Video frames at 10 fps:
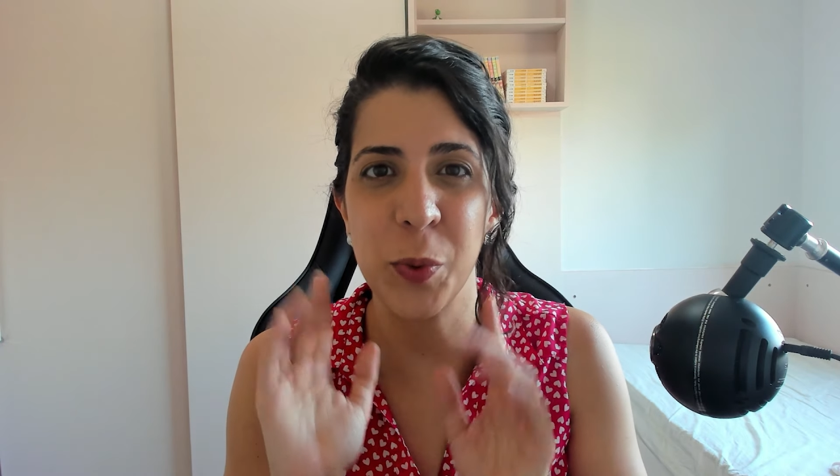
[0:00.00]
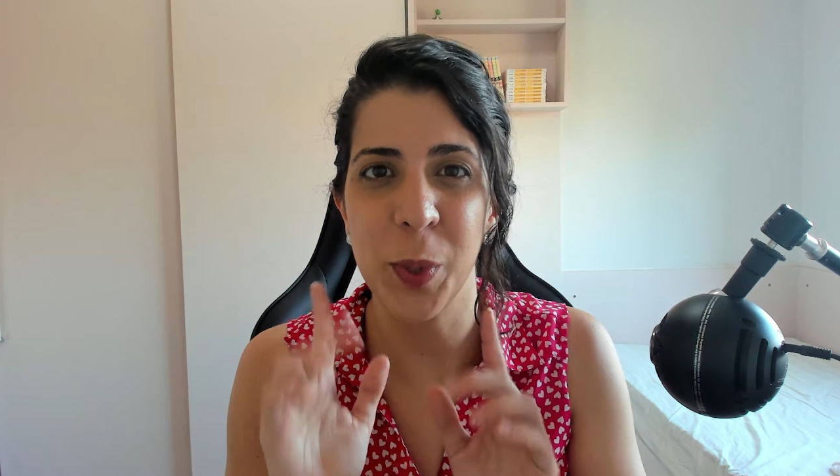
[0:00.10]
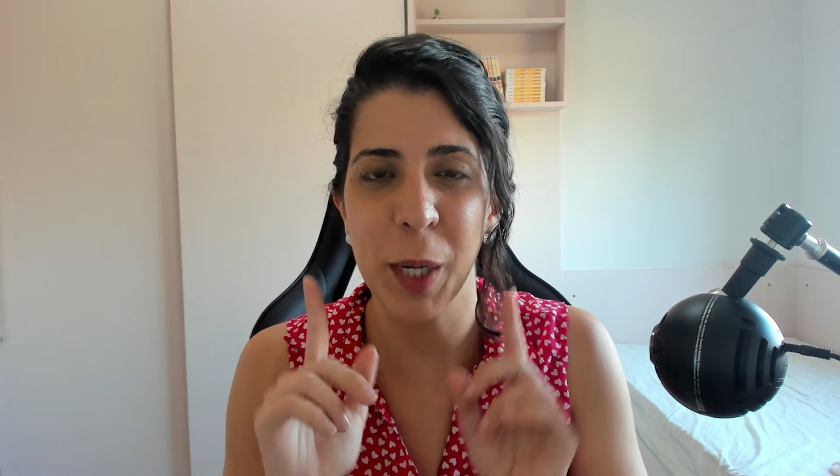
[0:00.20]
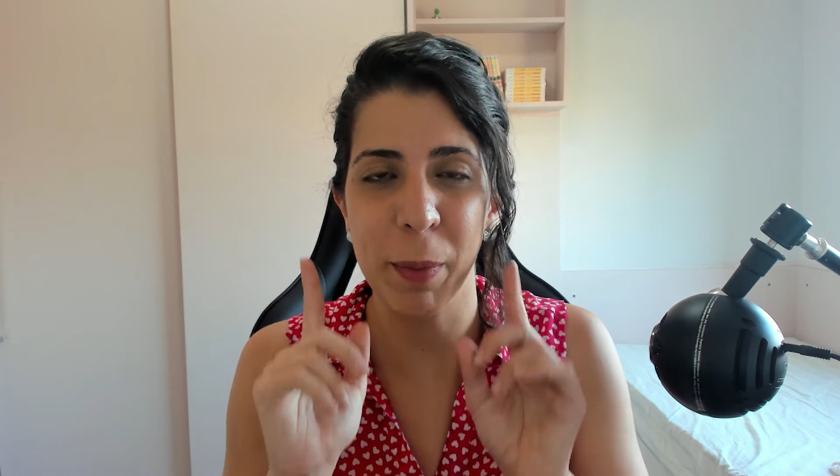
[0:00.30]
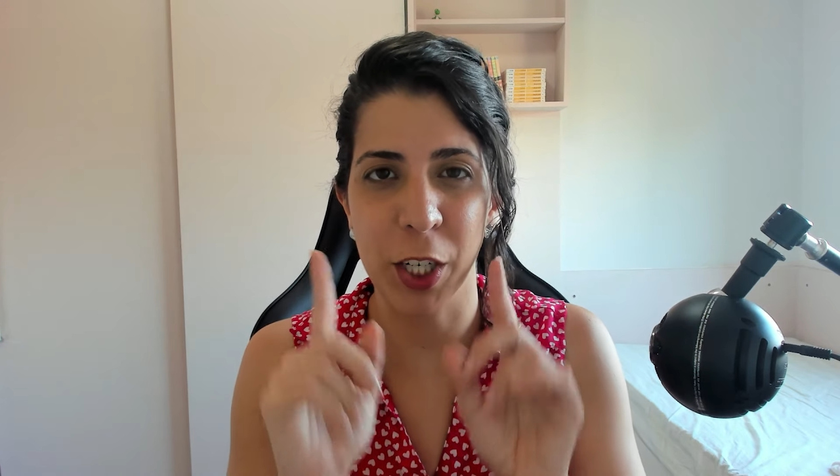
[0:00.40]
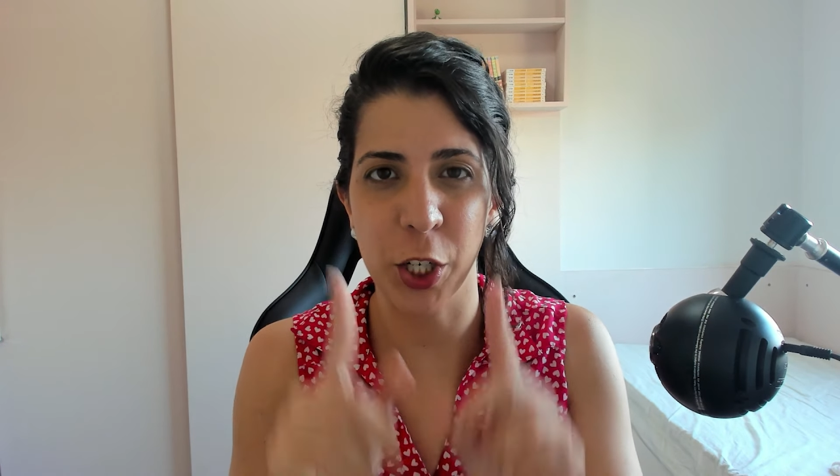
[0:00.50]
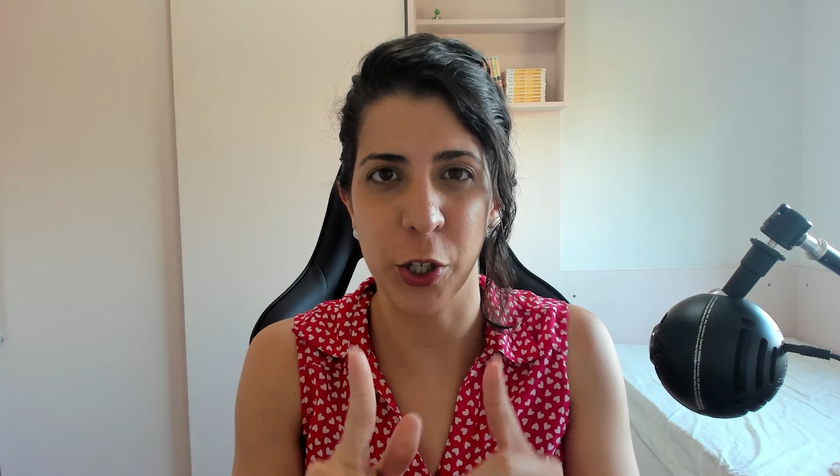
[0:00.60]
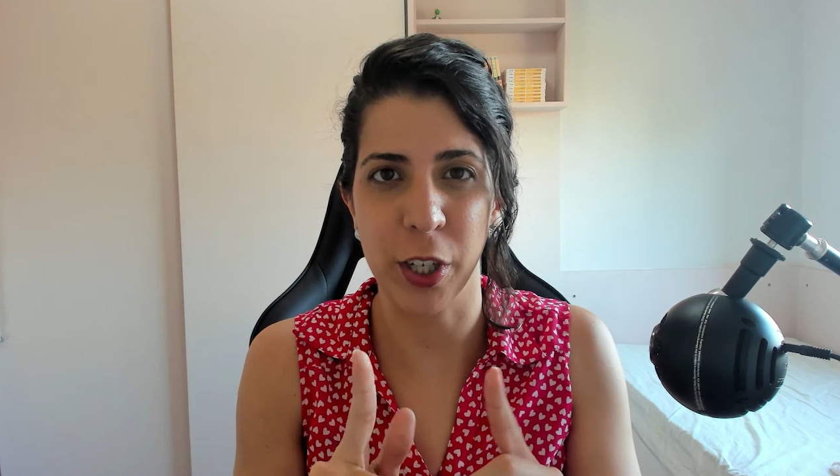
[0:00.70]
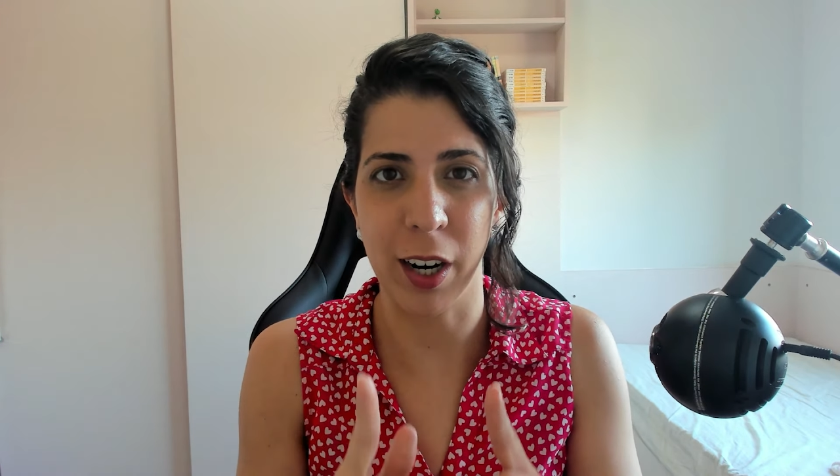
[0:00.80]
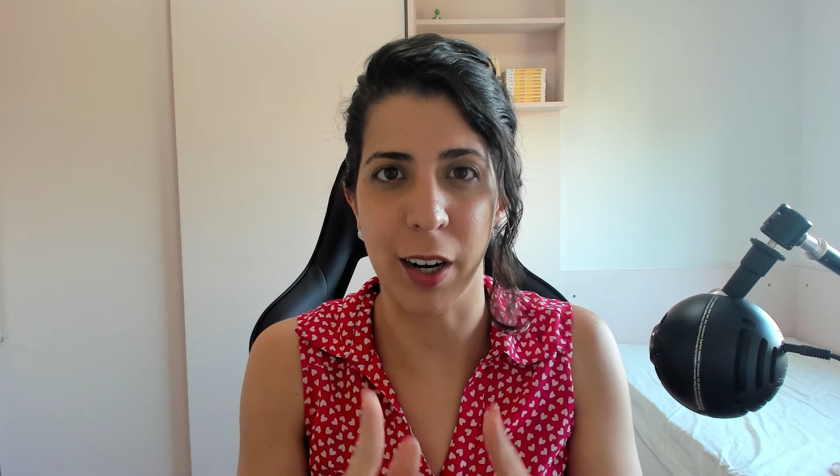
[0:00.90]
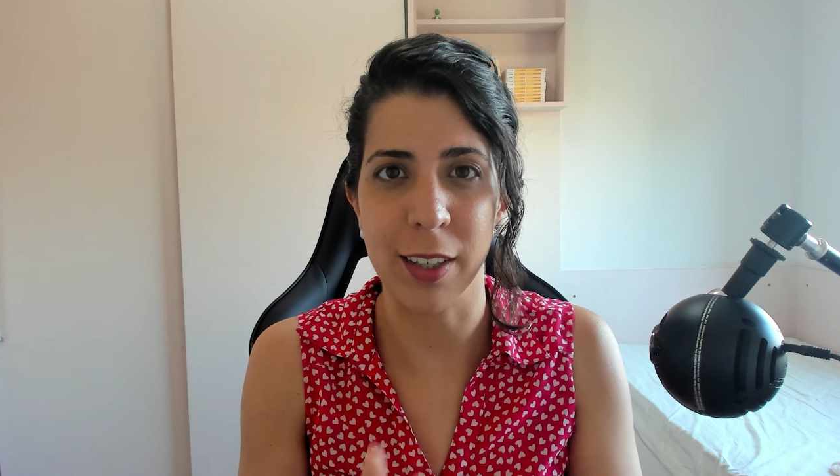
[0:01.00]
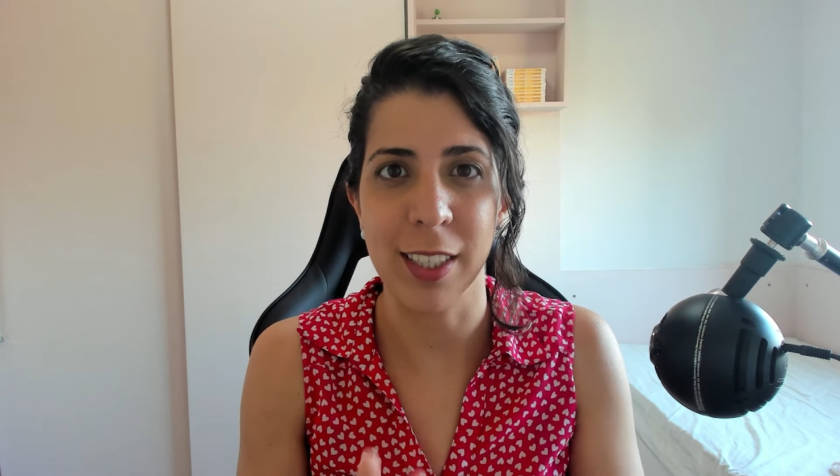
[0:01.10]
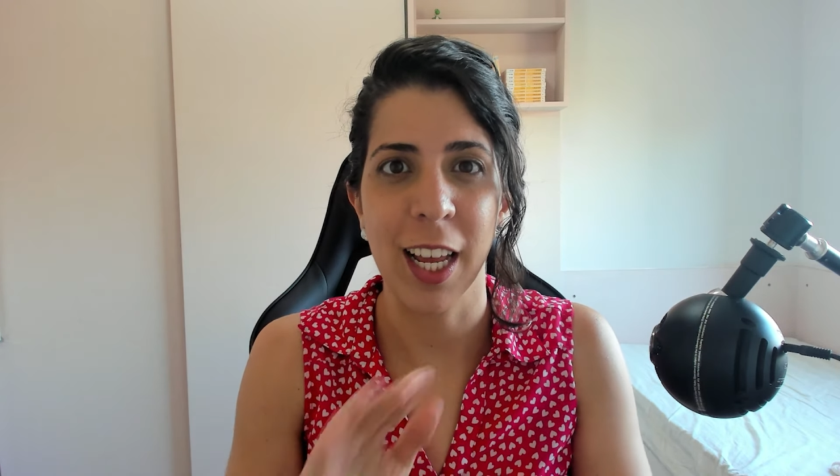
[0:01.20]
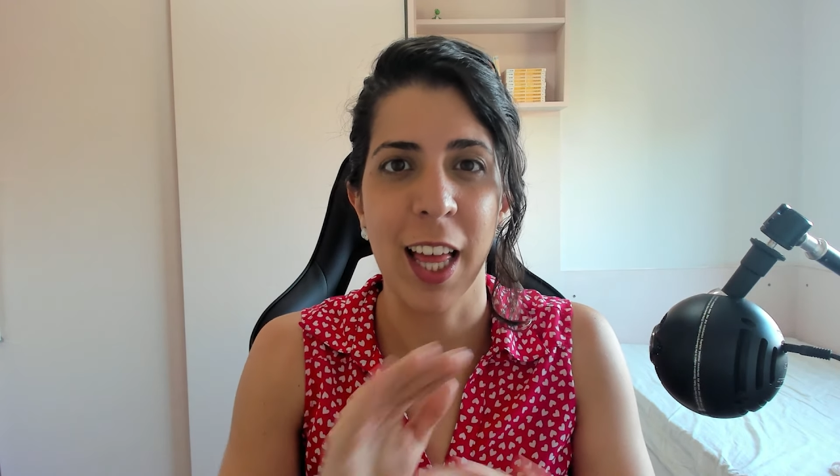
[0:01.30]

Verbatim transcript: you want to make your art